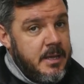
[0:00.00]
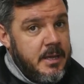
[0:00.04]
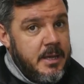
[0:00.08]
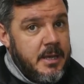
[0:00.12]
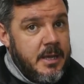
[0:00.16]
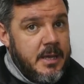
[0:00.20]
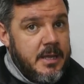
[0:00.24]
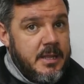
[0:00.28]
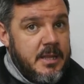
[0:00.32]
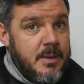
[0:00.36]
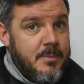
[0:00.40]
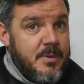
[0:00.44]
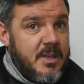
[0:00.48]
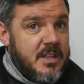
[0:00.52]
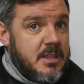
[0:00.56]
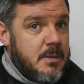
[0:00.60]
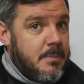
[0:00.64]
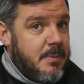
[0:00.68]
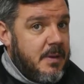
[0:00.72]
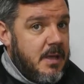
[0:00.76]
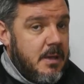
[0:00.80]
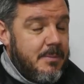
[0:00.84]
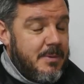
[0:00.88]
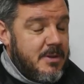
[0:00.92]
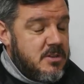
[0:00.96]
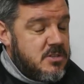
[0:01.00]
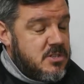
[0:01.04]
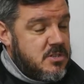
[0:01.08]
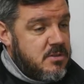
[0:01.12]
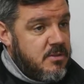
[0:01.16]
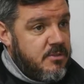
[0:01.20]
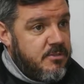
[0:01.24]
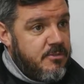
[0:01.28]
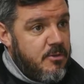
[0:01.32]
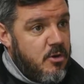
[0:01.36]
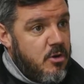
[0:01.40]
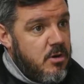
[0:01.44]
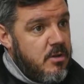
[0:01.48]
and then we had to play about
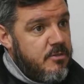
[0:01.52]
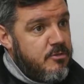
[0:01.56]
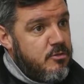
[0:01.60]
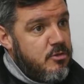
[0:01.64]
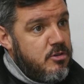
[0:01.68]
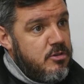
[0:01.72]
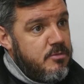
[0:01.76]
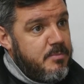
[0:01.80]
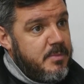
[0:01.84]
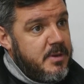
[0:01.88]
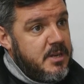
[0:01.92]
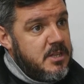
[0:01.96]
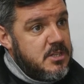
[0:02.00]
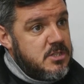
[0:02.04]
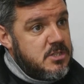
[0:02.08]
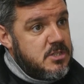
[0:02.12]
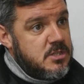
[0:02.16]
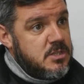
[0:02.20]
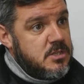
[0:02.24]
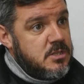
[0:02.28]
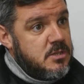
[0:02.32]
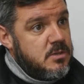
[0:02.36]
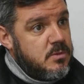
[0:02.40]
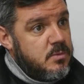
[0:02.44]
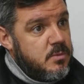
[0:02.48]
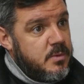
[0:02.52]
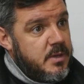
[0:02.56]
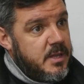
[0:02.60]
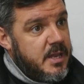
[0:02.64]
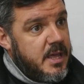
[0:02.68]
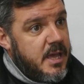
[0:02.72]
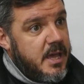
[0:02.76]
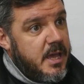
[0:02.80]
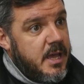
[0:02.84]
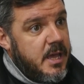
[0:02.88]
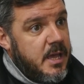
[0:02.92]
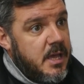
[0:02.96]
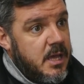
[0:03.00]
four or five minutes with
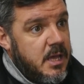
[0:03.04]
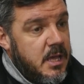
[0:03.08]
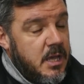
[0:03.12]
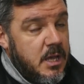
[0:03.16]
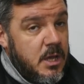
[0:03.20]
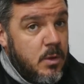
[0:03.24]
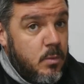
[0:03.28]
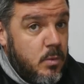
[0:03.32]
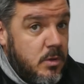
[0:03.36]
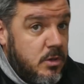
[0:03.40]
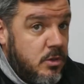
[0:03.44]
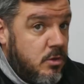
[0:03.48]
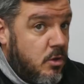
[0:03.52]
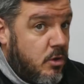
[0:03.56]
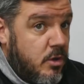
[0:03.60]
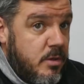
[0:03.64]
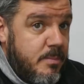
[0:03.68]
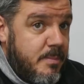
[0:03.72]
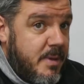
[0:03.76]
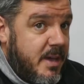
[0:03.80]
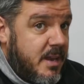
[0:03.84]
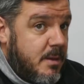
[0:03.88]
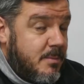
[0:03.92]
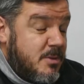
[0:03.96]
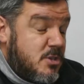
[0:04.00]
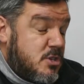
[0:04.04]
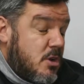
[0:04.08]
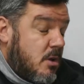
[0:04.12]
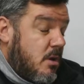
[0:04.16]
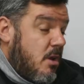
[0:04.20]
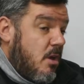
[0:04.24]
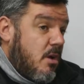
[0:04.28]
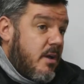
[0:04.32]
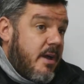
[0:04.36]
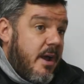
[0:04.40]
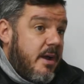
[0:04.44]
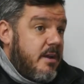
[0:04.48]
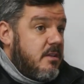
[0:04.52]
uh, with nine men, and we showed a
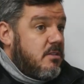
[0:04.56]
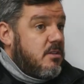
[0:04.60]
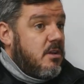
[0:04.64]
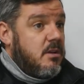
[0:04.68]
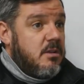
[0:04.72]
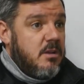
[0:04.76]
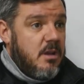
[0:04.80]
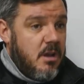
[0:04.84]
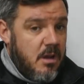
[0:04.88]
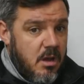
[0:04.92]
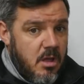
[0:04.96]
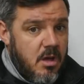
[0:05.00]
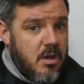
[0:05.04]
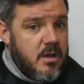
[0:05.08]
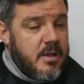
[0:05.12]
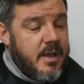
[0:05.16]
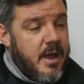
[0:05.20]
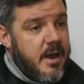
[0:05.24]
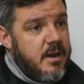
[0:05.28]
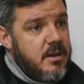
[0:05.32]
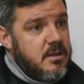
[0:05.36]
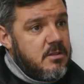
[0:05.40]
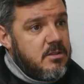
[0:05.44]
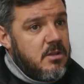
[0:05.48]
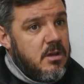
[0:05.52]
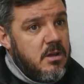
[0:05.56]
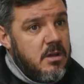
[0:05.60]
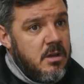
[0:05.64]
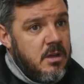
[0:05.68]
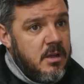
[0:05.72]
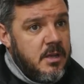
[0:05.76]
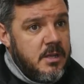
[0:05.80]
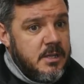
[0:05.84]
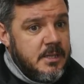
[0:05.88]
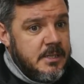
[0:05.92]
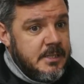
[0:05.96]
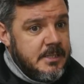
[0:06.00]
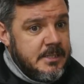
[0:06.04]
lot of character, a lot of character,
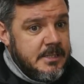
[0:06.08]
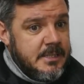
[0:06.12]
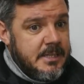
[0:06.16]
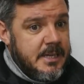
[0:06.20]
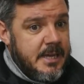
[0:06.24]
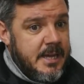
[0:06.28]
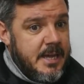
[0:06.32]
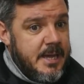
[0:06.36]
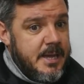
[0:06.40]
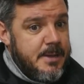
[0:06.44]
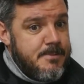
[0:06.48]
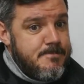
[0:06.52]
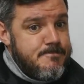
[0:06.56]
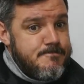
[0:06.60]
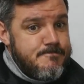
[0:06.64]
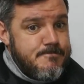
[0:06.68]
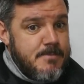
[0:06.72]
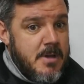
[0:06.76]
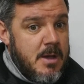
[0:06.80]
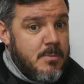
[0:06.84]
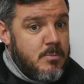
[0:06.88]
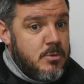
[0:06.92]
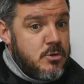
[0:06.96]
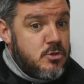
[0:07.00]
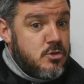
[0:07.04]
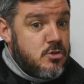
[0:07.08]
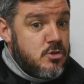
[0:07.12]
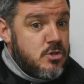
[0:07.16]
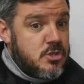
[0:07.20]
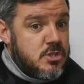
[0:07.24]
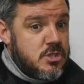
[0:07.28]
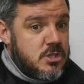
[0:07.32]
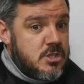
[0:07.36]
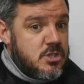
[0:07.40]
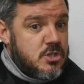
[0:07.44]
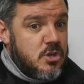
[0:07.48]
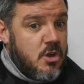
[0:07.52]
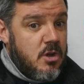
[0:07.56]
um, and we're
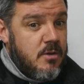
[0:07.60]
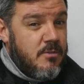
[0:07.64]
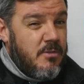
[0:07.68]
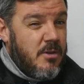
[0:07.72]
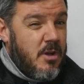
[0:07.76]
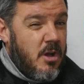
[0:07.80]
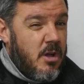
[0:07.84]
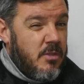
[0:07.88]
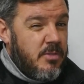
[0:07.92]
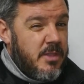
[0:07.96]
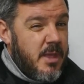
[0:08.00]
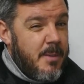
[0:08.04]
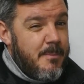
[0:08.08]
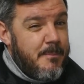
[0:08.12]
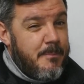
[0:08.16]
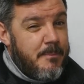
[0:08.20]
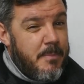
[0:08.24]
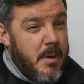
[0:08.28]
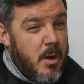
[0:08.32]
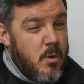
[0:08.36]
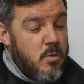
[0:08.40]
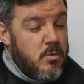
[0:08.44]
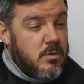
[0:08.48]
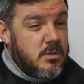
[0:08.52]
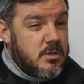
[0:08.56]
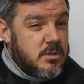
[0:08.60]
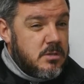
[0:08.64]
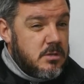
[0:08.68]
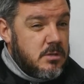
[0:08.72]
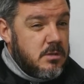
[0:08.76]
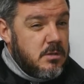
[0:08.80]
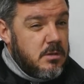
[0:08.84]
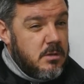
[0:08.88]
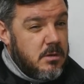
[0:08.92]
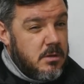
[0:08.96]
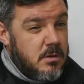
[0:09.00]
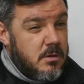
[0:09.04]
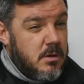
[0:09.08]
just sort of on them both
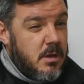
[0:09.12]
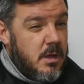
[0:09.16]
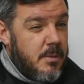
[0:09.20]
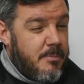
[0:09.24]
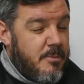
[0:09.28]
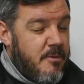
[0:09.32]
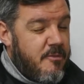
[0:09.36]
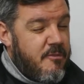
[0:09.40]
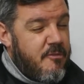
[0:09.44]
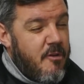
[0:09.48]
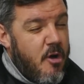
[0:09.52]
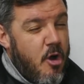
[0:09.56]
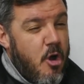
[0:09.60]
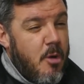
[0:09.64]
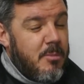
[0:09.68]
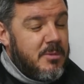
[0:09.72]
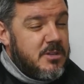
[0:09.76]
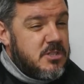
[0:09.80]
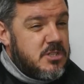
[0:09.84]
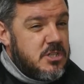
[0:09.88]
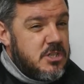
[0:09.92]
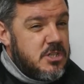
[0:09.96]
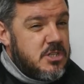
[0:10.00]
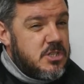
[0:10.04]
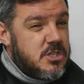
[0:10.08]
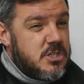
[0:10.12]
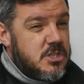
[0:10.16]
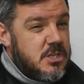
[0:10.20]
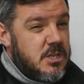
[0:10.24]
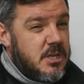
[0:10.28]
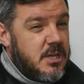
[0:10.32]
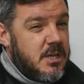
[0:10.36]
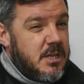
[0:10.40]
performances.